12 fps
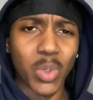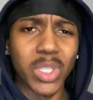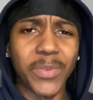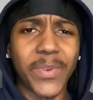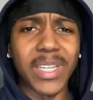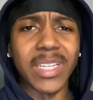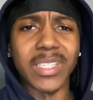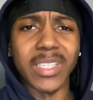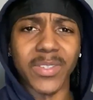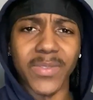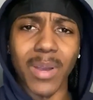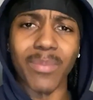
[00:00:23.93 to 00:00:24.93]
What do you think this
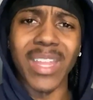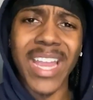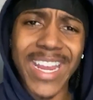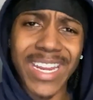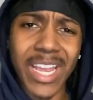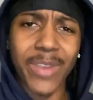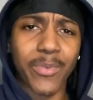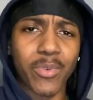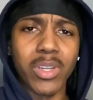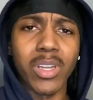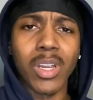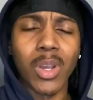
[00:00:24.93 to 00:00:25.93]
is, fam?
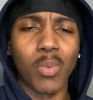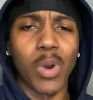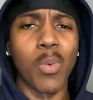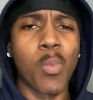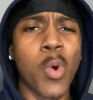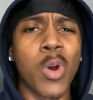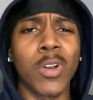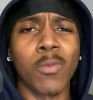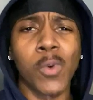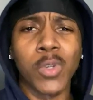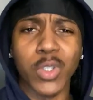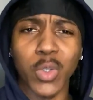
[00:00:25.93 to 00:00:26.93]
1993? We're at war on the
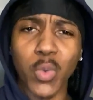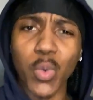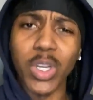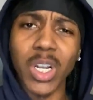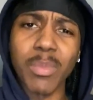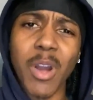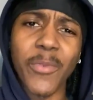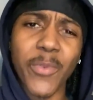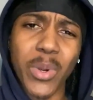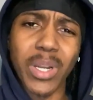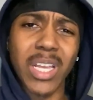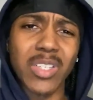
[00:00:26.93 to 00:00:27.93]
roads and you're talking about
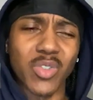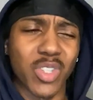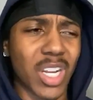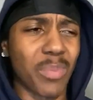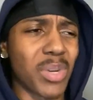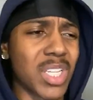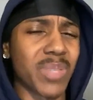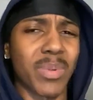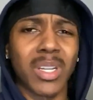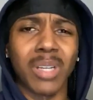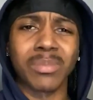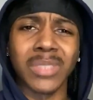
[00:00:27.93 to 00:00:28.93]
throwing hands, trying to punch
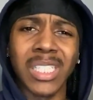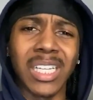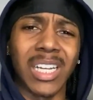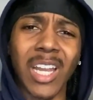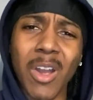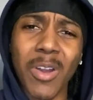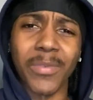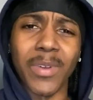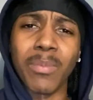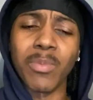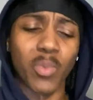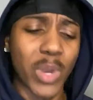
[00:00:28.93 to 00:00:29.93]
man up. Lie,
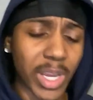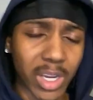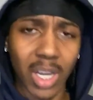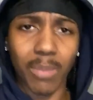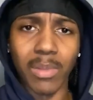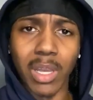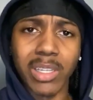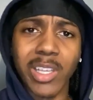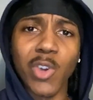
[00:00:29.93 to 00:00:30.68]
fam. Wake up, blood.